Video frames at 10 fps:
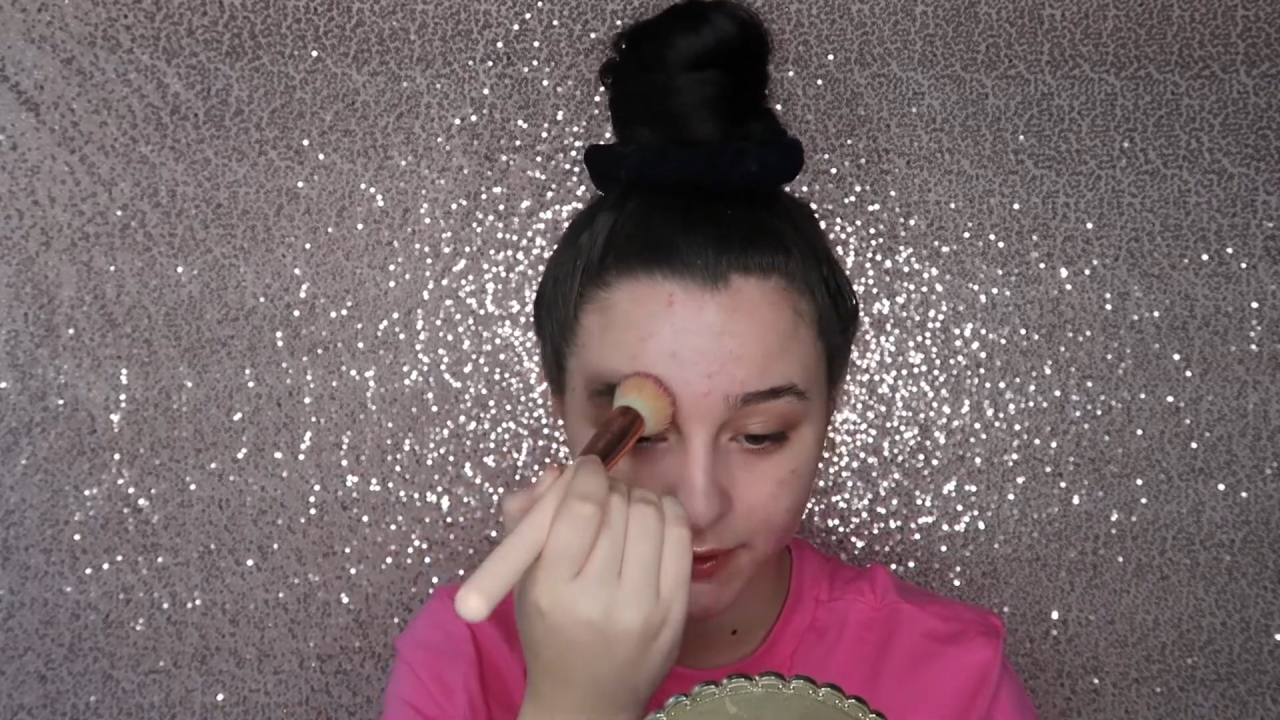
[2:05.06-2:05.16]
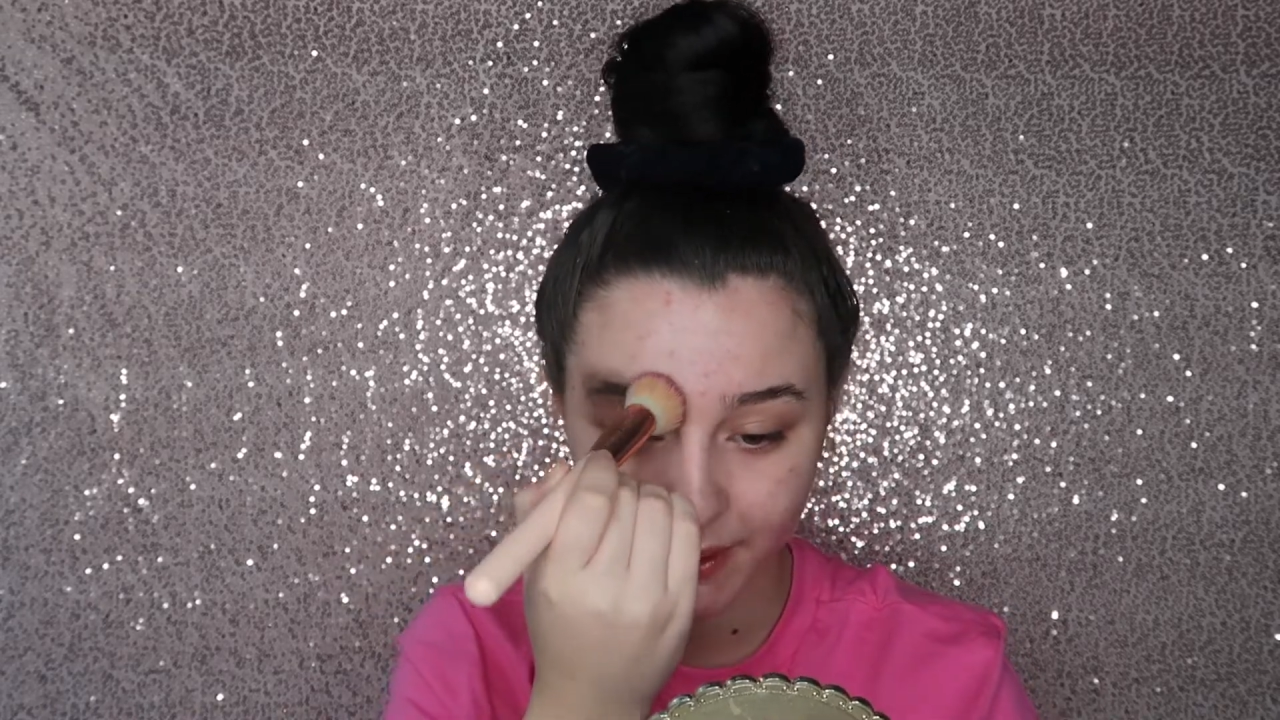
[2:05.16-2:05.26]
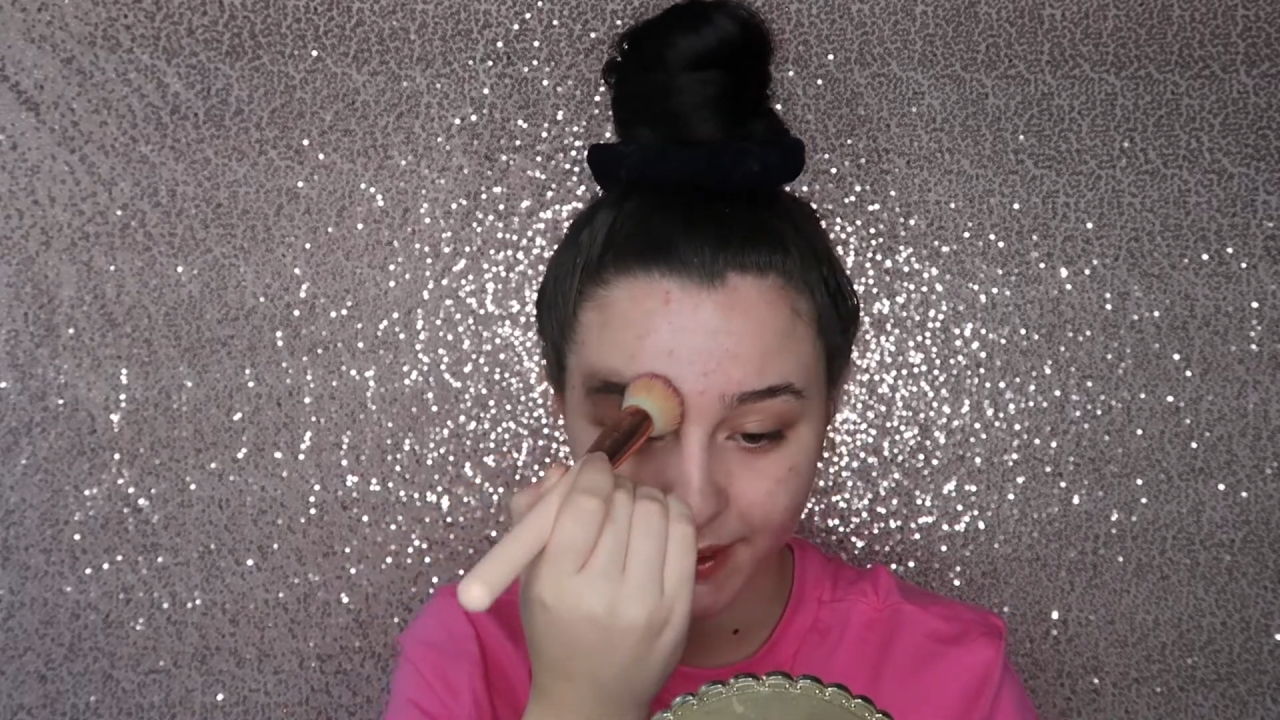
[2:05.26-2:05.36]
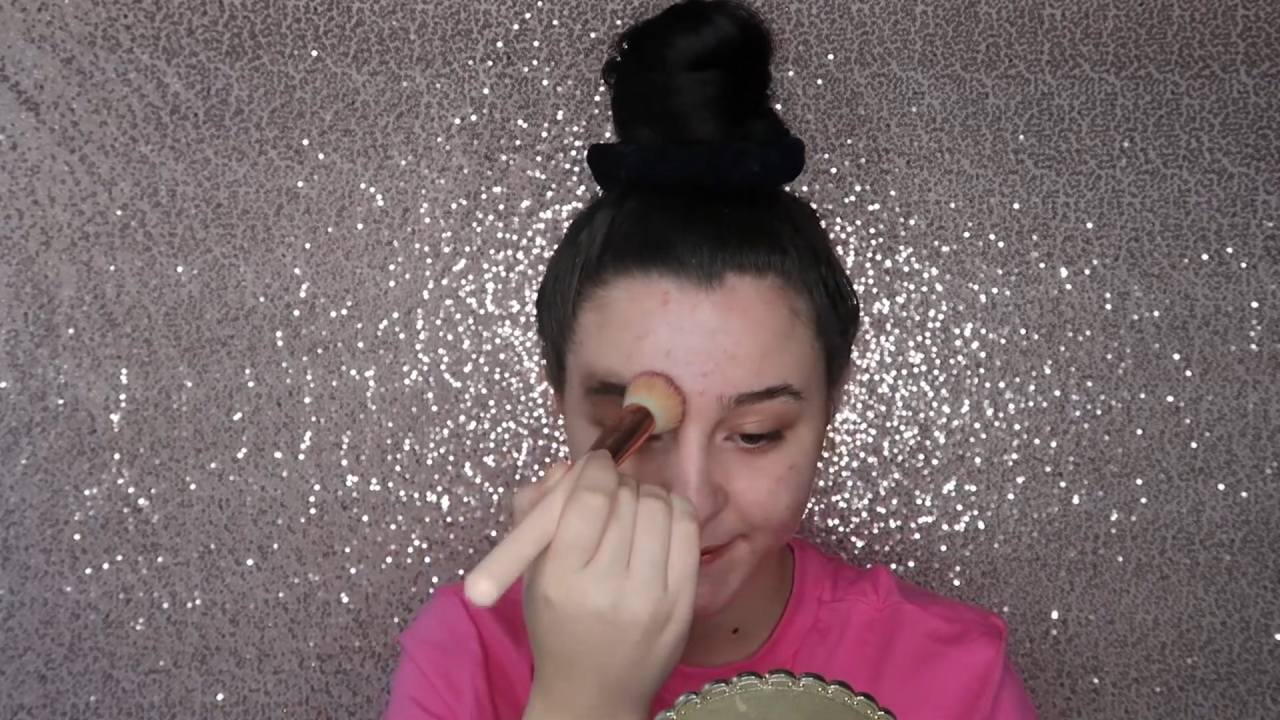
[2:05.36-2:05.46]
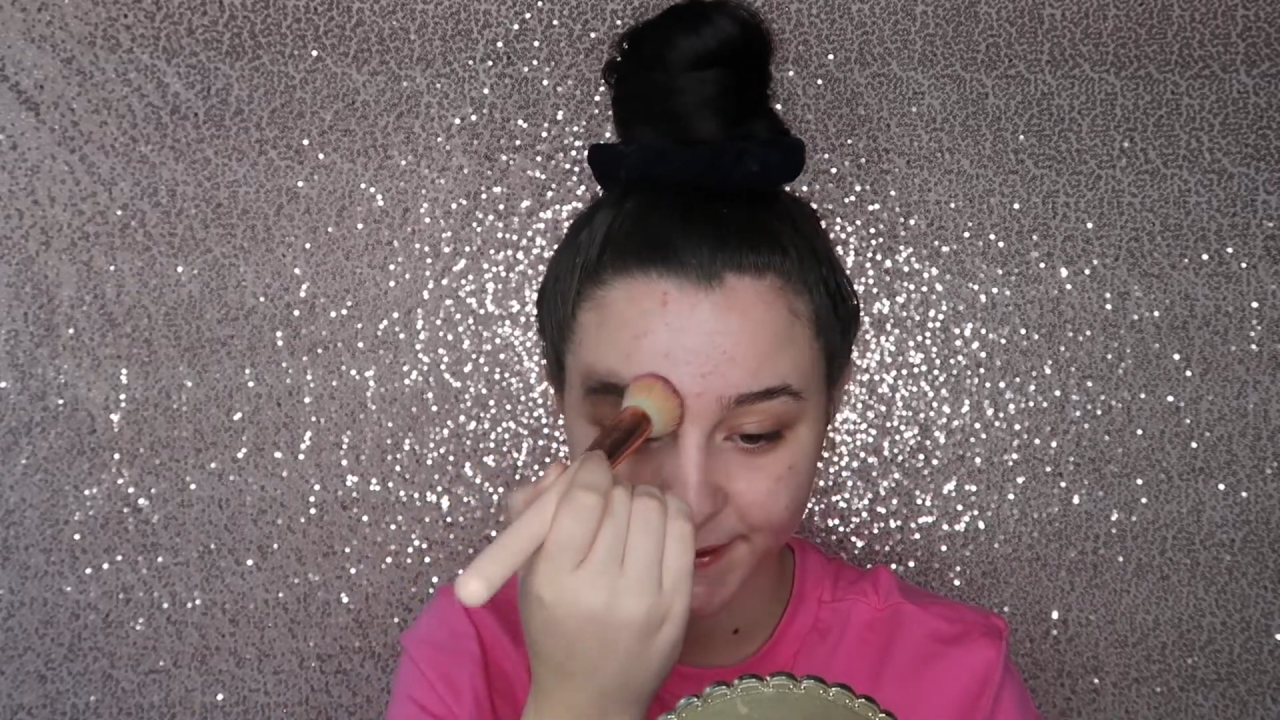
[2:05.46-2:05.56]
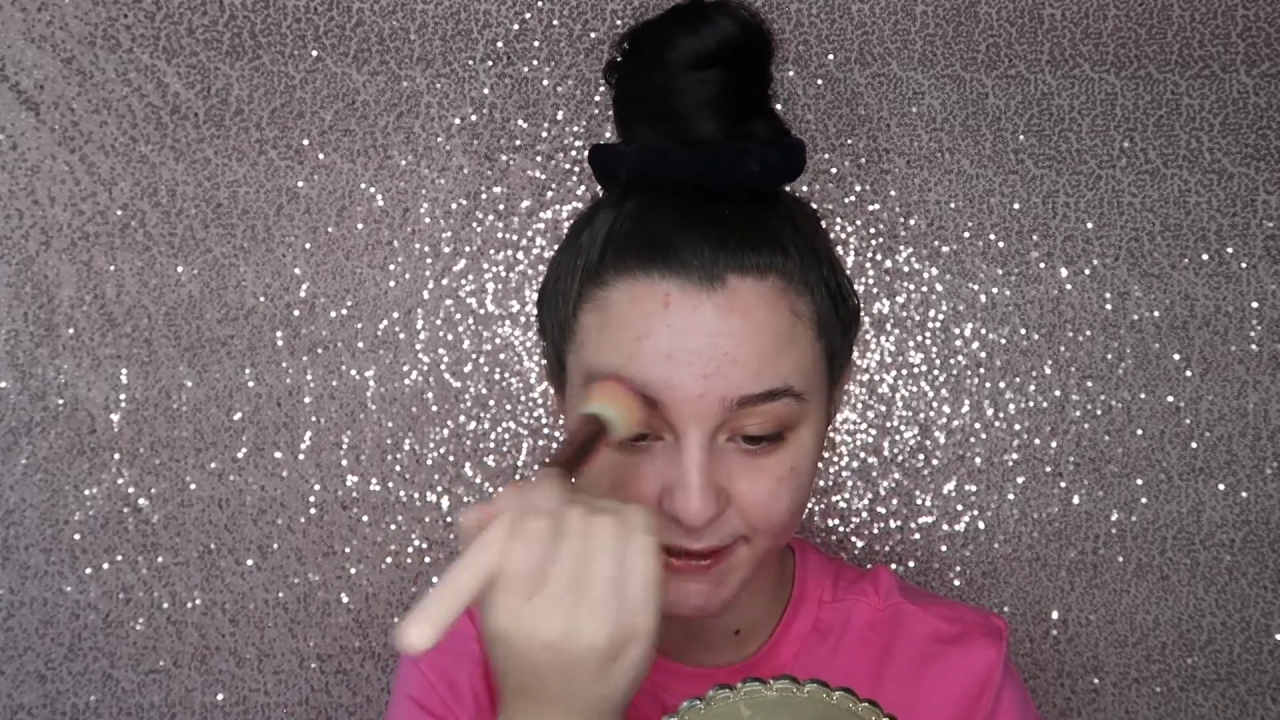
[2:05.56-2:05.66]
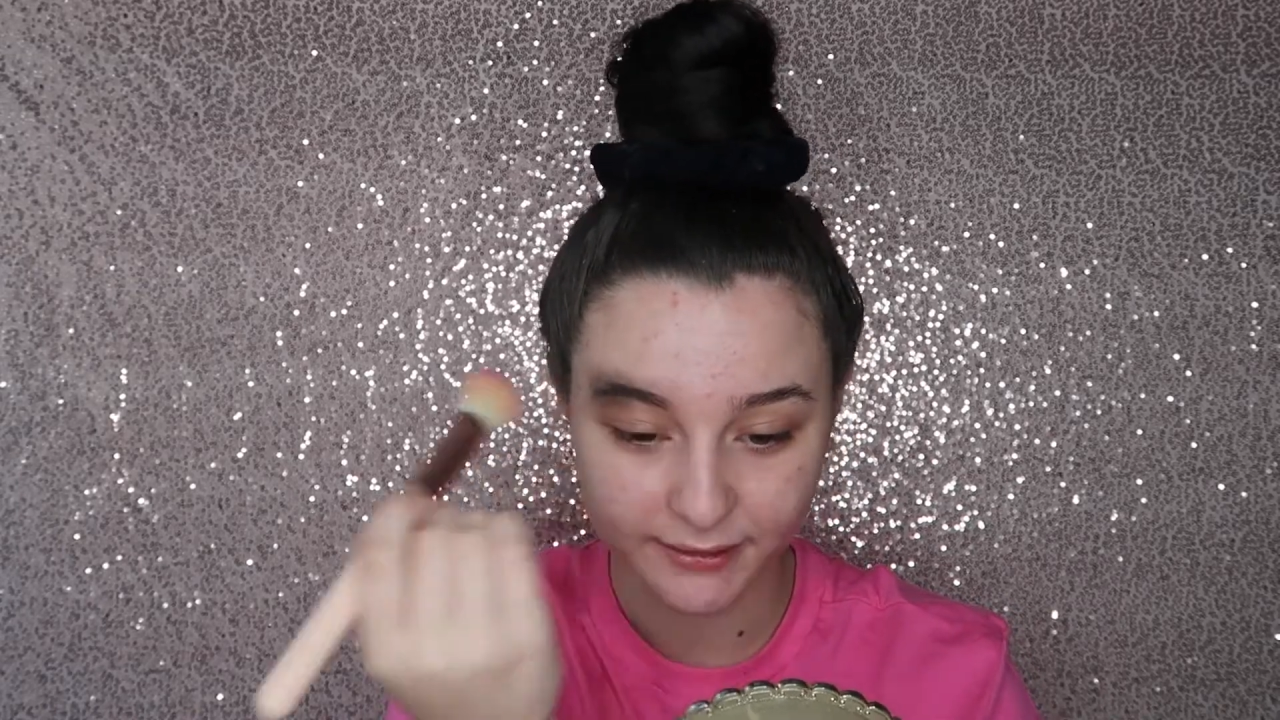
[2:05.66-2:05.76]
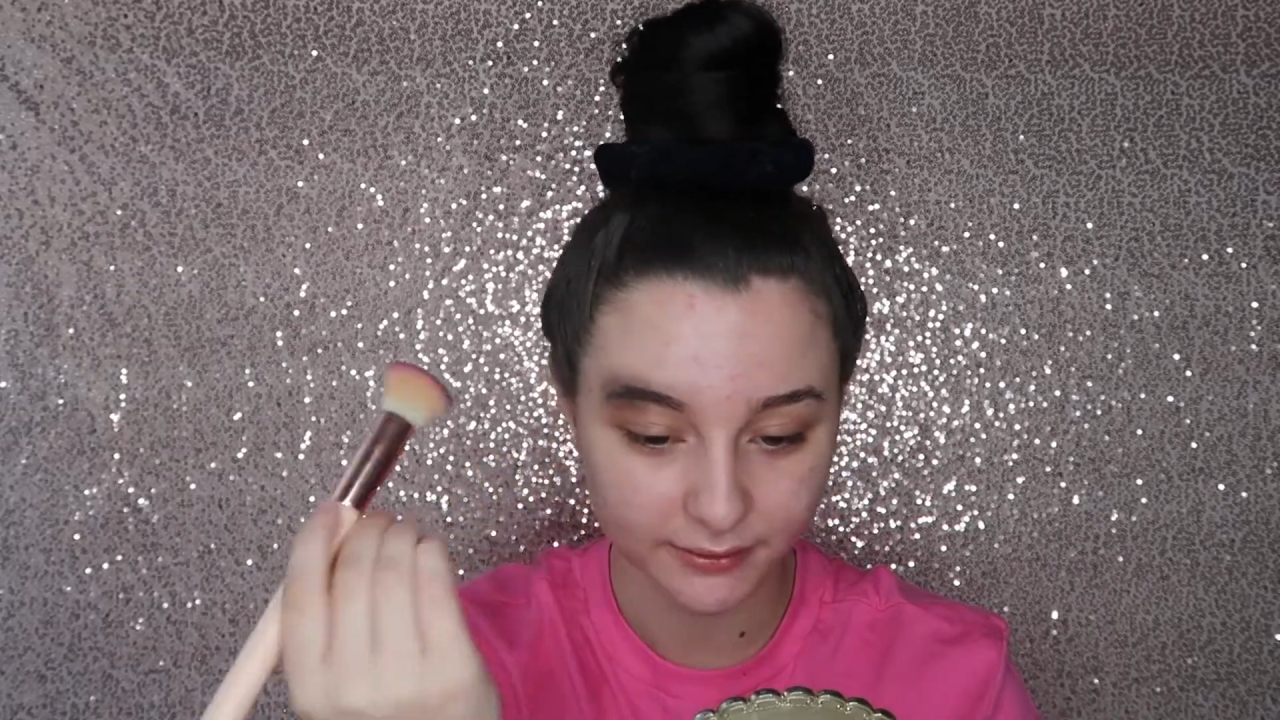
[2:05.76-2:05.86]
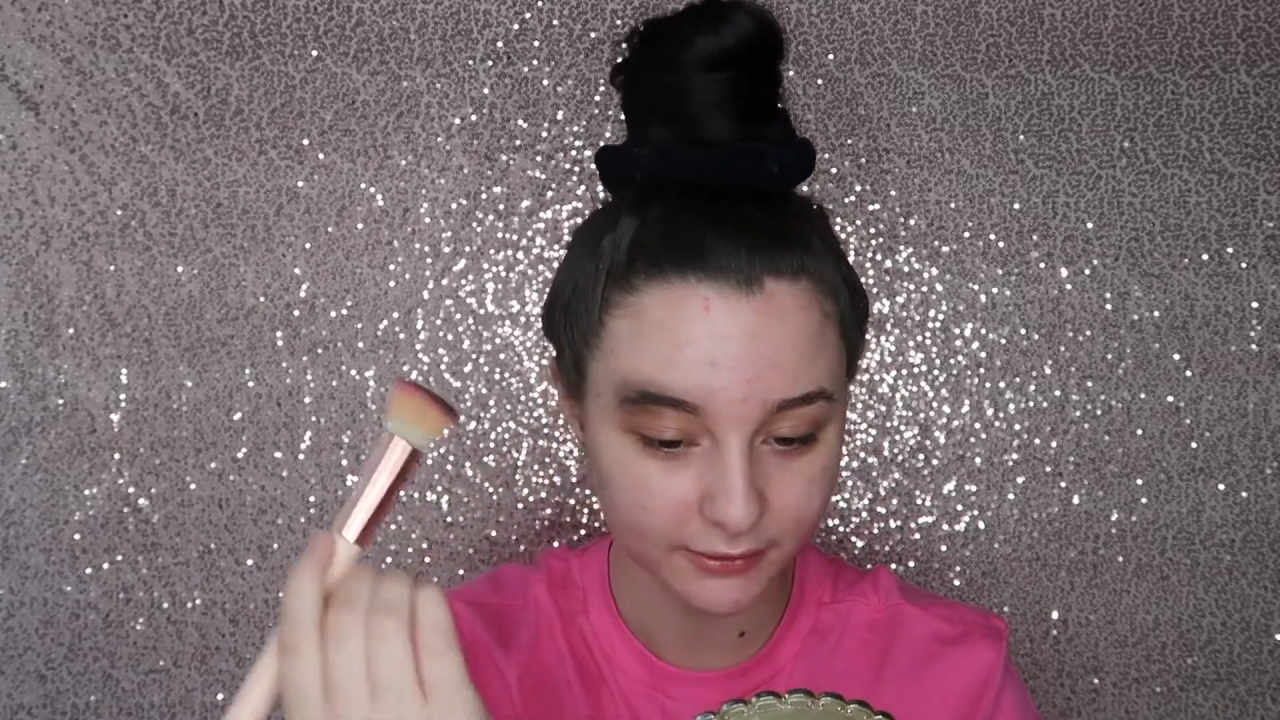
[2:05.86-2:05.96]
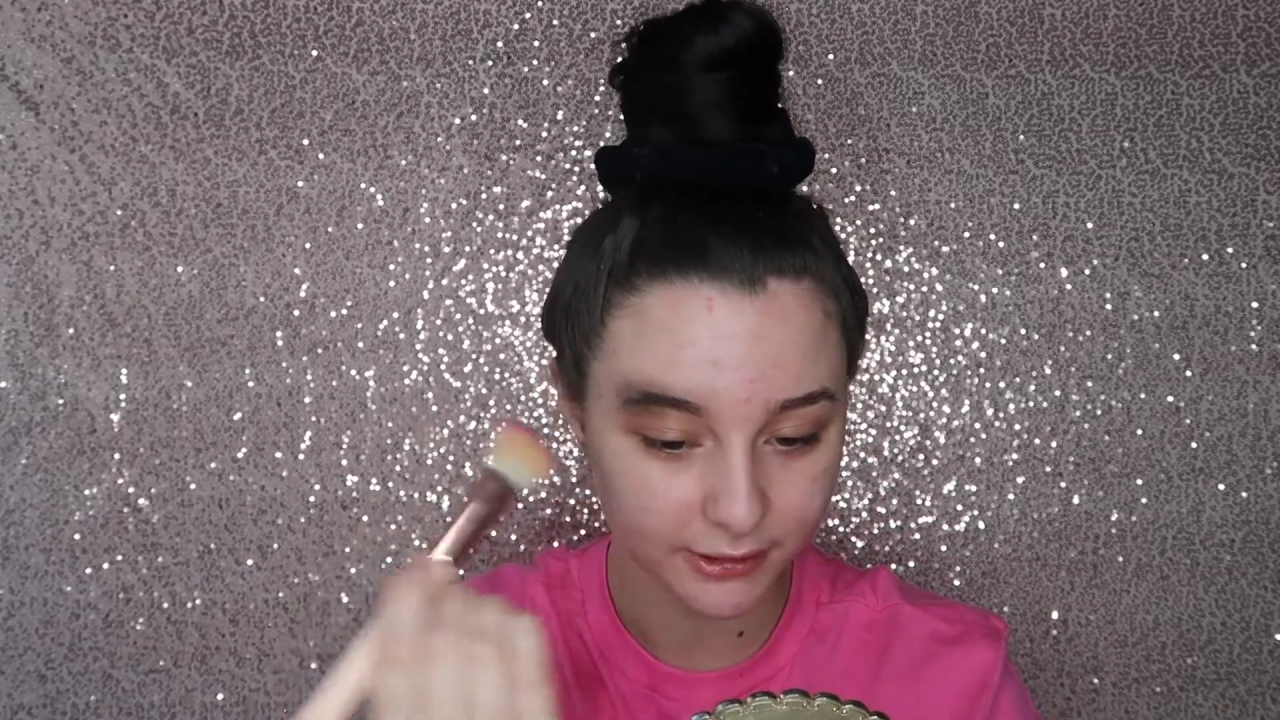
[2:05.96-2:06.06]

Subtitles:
tap in.